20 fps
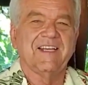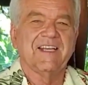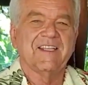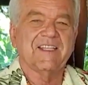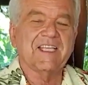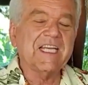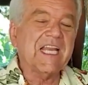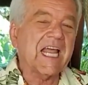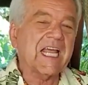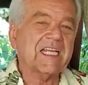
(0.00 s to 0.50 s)

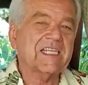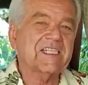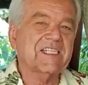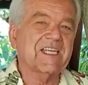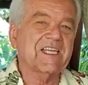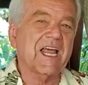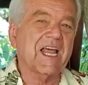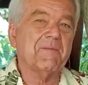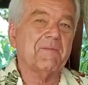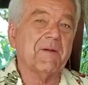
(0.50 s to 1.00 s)
The next
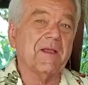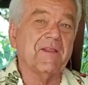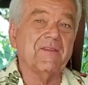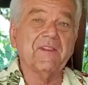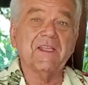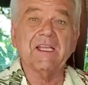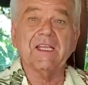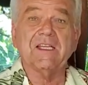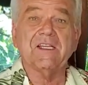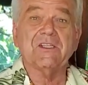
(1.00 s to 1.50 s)
step in
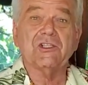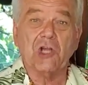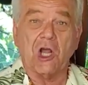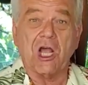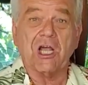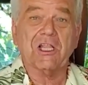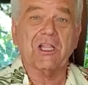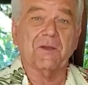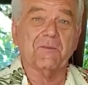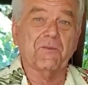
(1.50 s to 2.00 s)
the
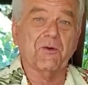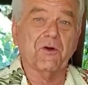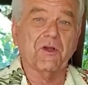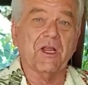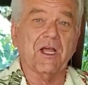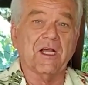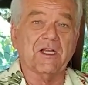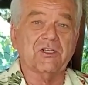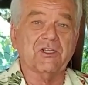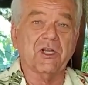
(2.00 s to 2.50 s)
chocolate
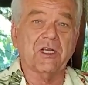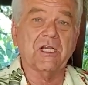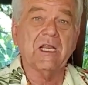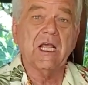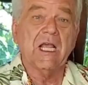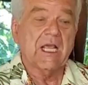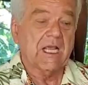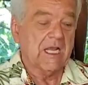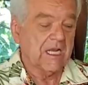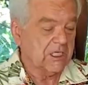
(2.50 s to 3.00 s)
production
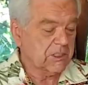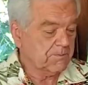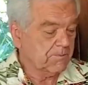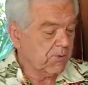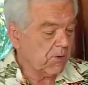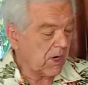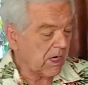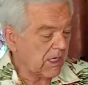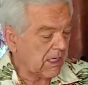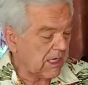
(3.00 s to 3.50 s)
is
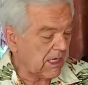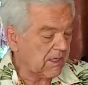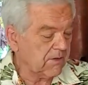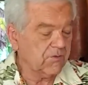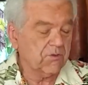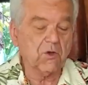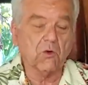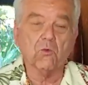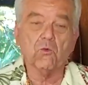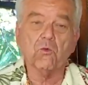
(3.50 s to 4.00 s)
bringing
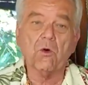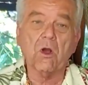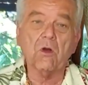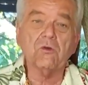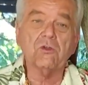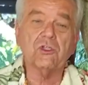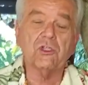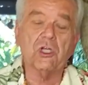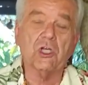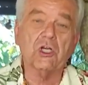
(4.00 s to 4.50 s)
the
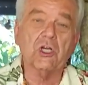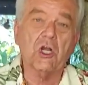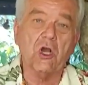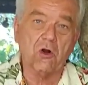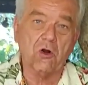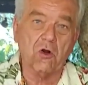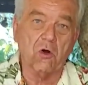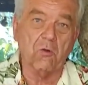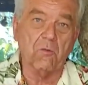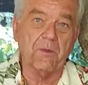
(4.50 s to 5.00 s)
roasted
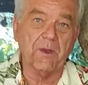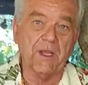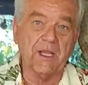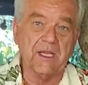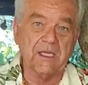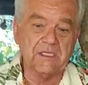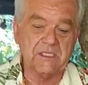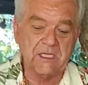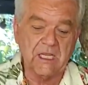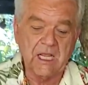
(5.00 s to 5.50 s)
cocoa
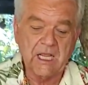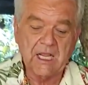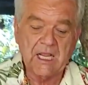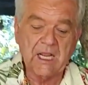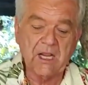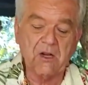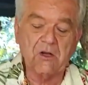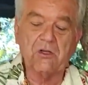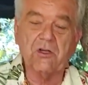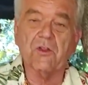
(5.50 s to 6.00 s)
beans
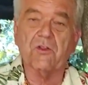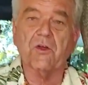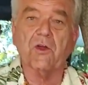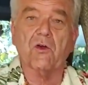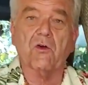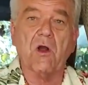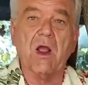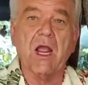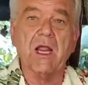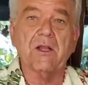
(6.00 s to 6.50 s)
here to the
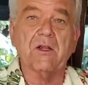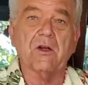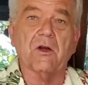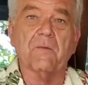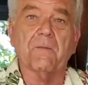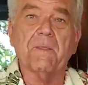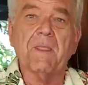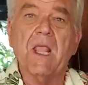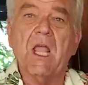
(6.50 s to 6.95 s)
grinder.